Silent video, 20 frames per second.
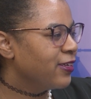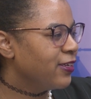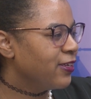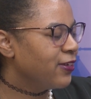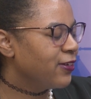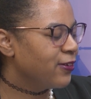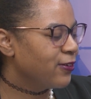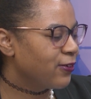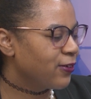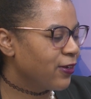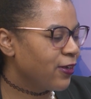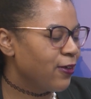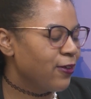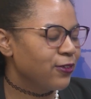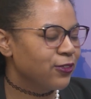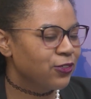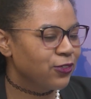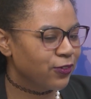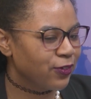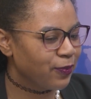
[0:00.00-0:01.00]
you know,
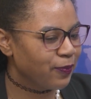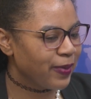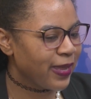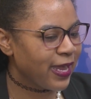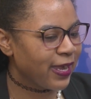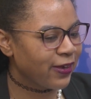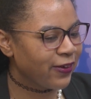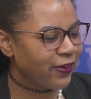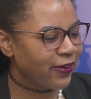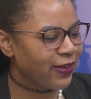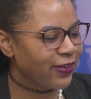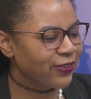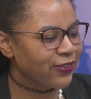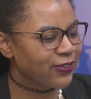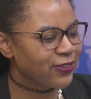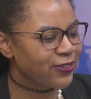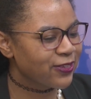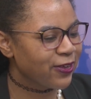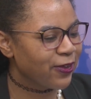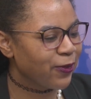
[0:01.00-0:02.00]
cultural
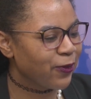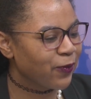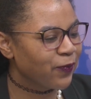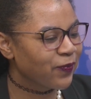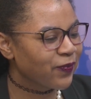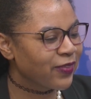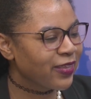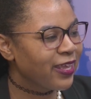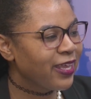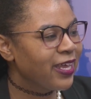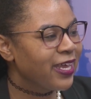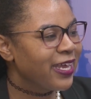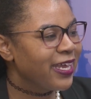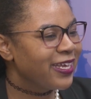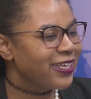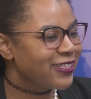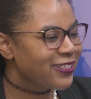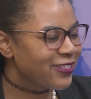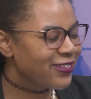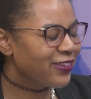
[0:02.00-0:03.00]
backgrounds. So
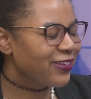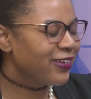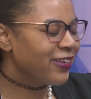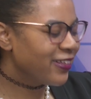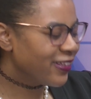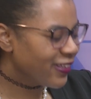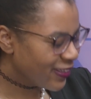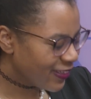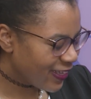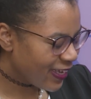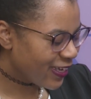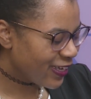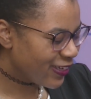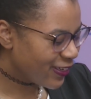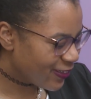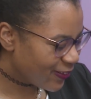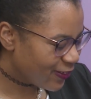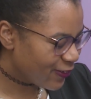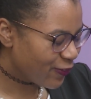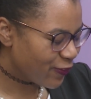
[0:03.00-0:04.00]
it's like
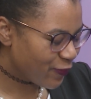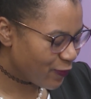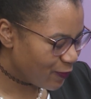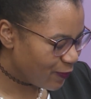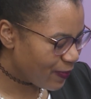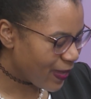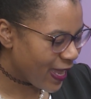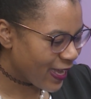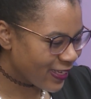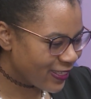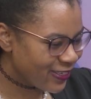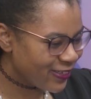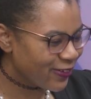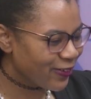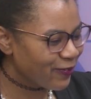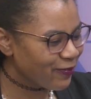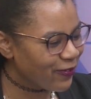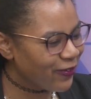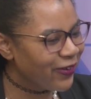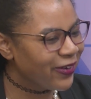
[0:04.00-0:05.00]
back to
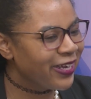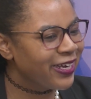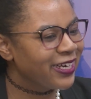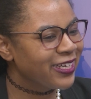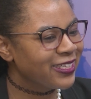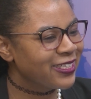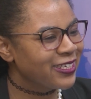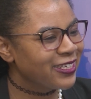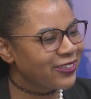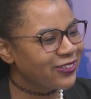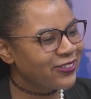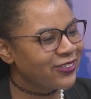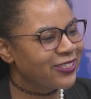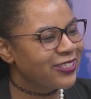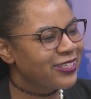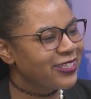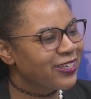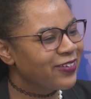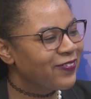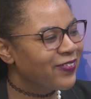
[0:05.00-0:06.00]
your point, it's
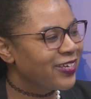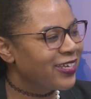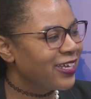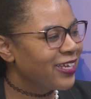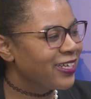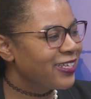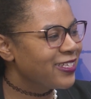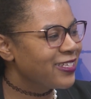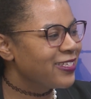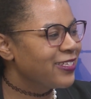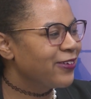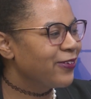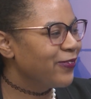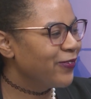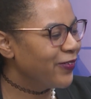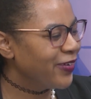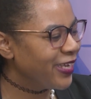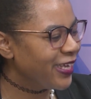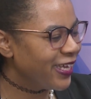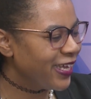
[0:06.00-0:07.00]
interesting because
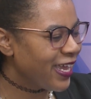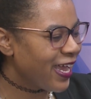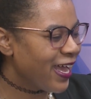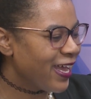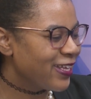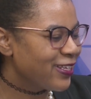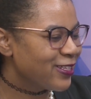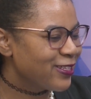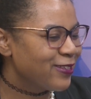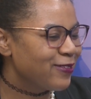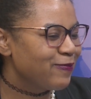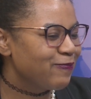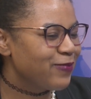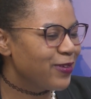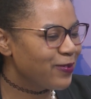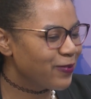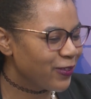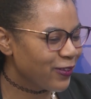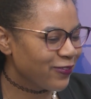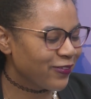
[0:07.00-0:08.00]
we, as
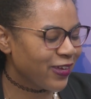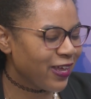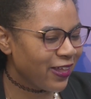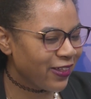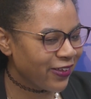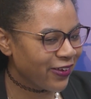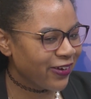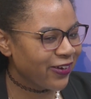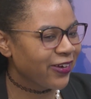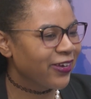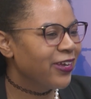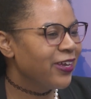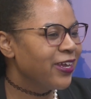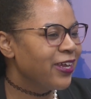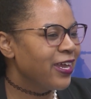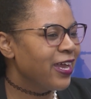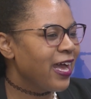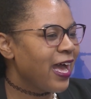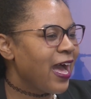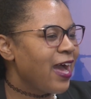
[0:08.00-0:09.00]
people of color,
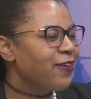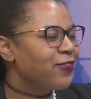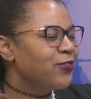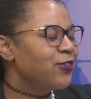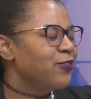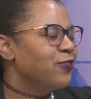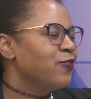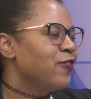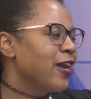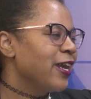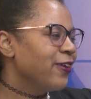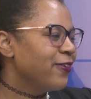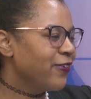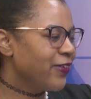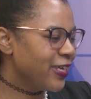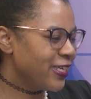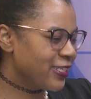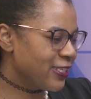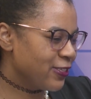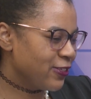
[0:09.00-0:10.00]
have to find
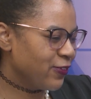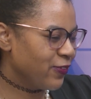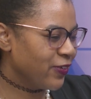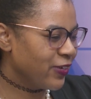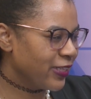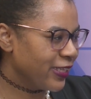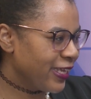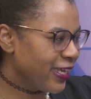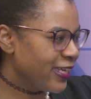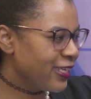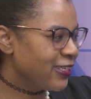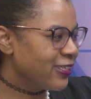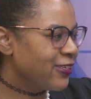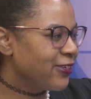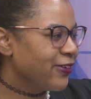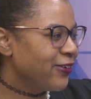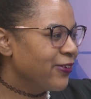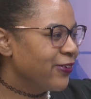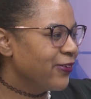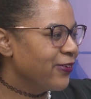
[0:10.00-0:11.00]
ways to relate
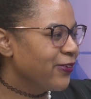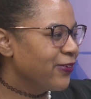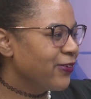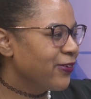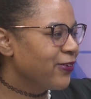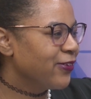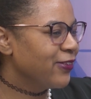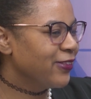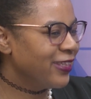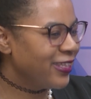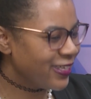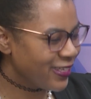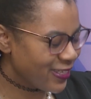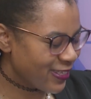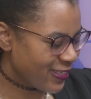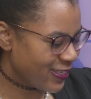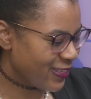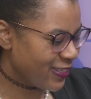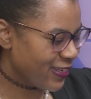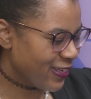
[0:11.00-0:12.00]
to
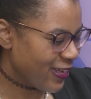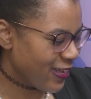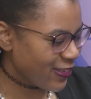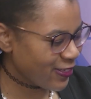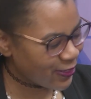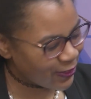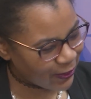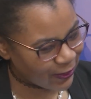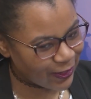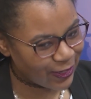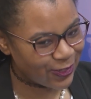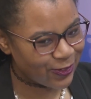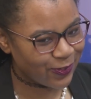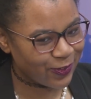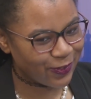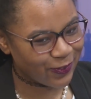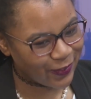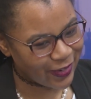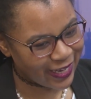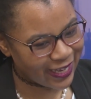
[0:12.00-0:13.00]
these uh, stories
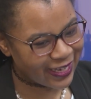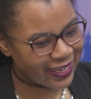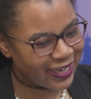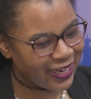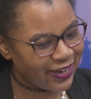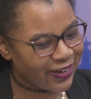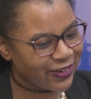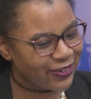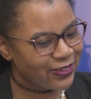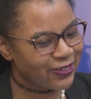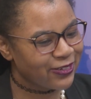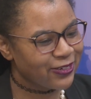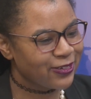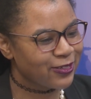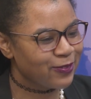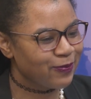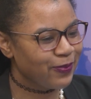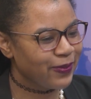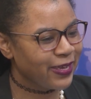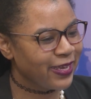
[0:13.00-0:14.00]
with white
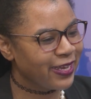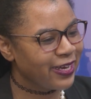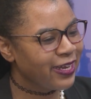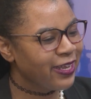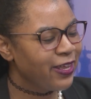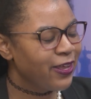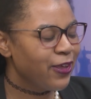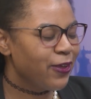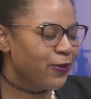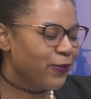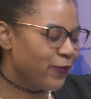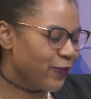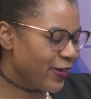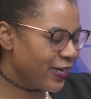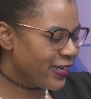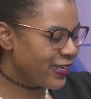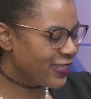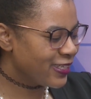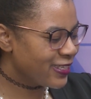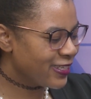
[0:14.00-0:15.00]
characters, but
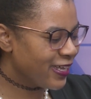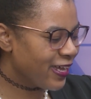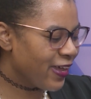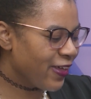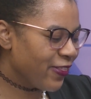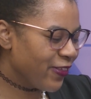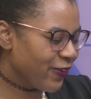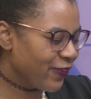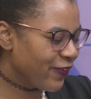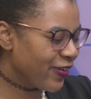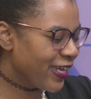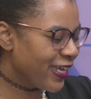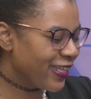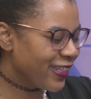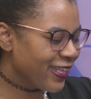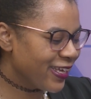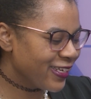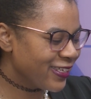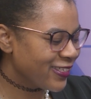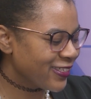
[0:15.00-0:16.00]
when it's the other way,
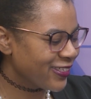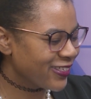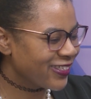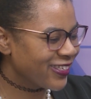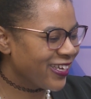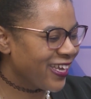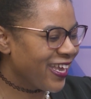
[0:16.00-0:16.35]
they just